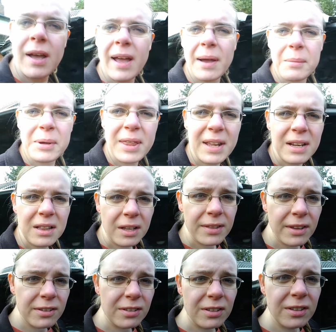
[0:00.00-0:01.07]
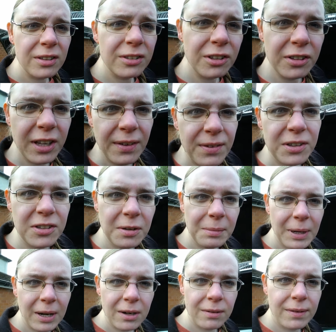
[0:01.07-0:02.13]
And with any luck, this will just give us
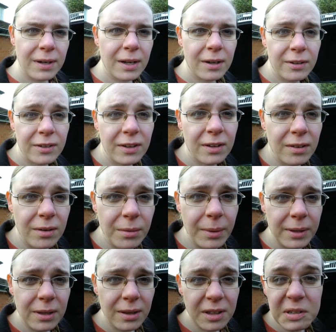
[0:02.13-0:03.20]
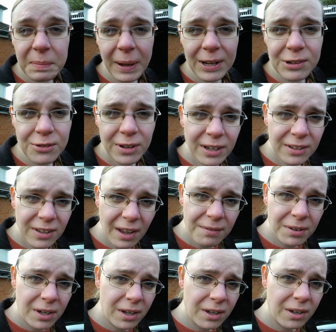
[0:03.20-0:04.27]
some kind of an idea of whether this battery is
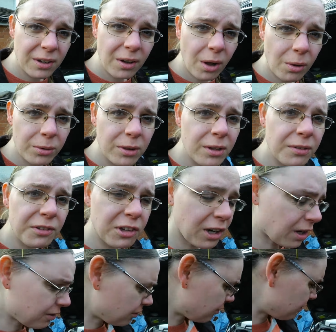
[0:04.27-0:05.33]
ever going to hold enough charge